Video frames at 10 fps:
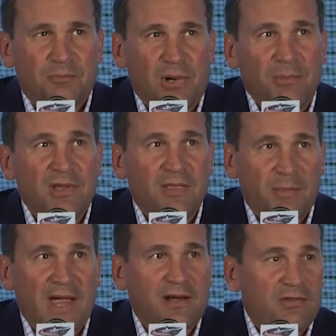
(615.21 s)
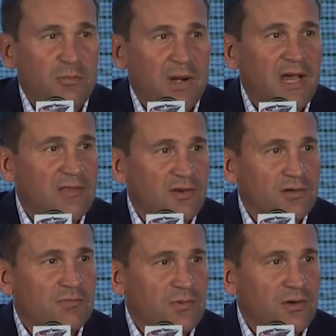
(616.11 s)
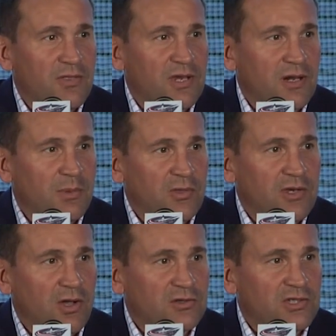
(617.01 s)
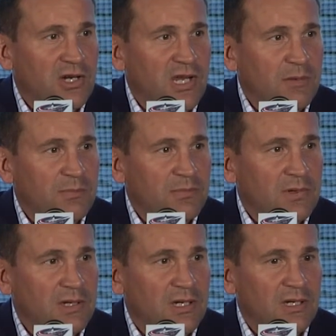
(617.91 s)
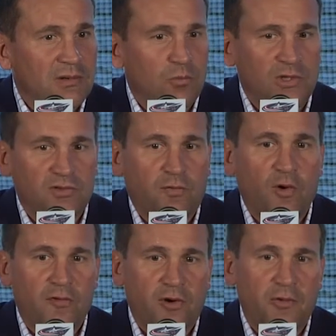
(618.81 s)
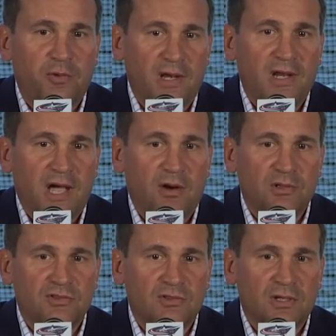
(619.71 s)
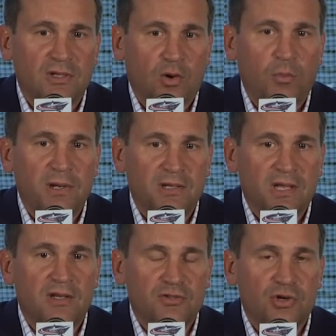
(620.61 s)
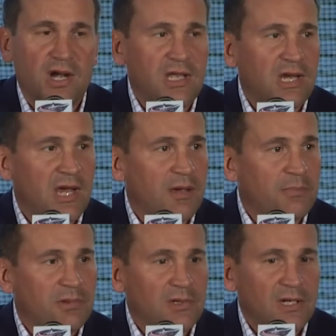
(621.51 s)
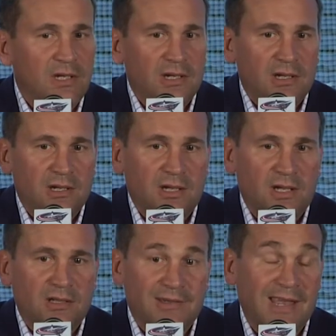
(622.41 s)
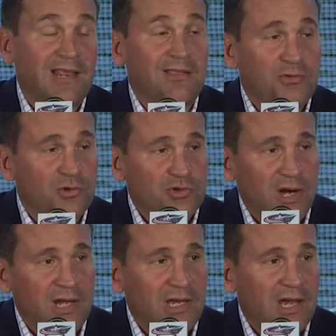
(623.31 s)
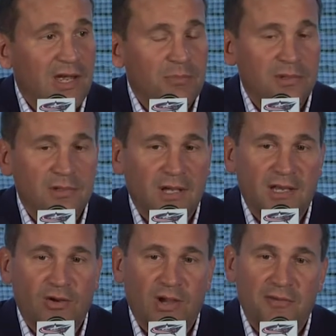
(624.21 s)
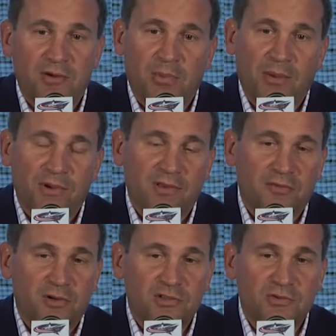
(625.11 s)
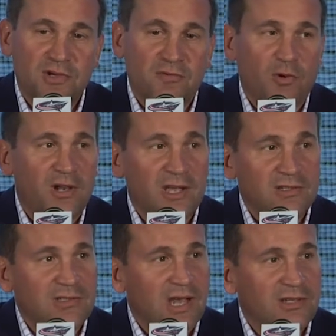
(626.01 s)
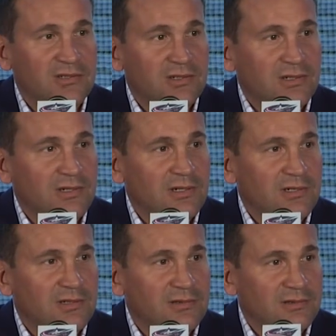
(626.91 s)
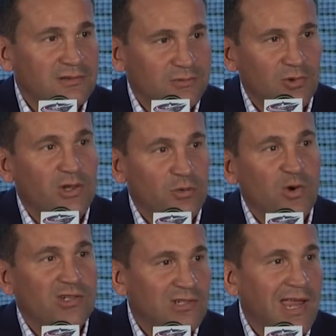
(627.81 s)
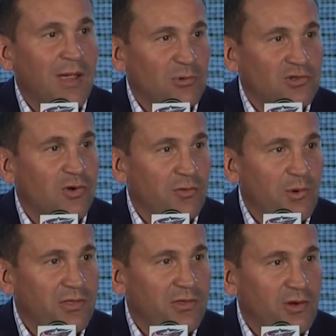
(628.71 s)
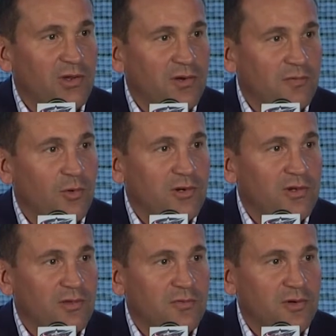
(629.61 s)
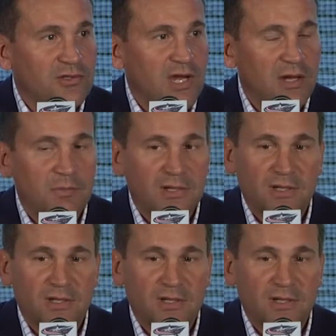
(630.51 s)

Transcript: Probably in the back of their mind, they're thinking about the all-star game. What's forefront right now is the opening day of training camp and getting through training camp. I know after probably the first 3-4 days, guys really wish camp was over with, and they're looking forward to the first game.